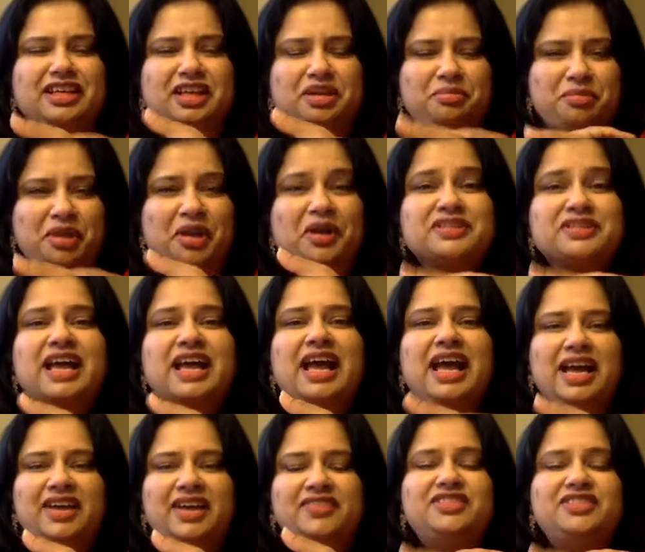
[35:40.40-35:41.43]
Because I
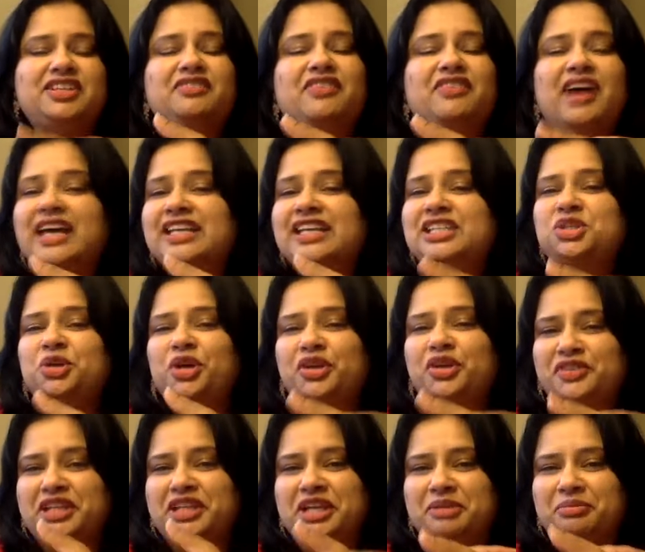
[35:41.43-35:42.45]
have divine joy
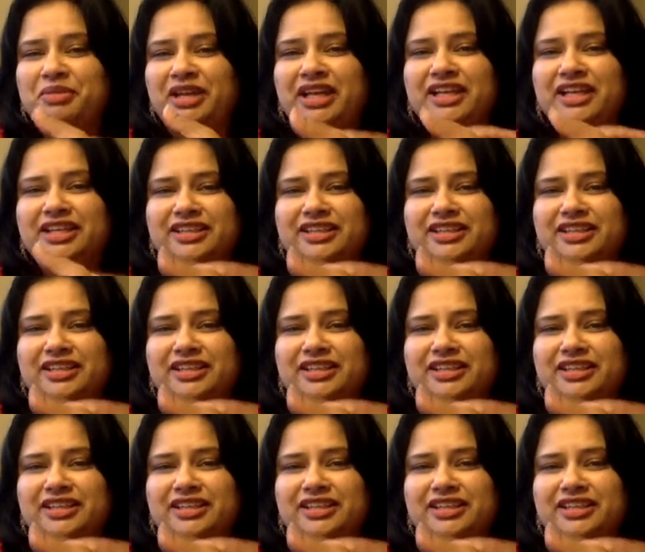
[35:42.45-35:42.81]
within me.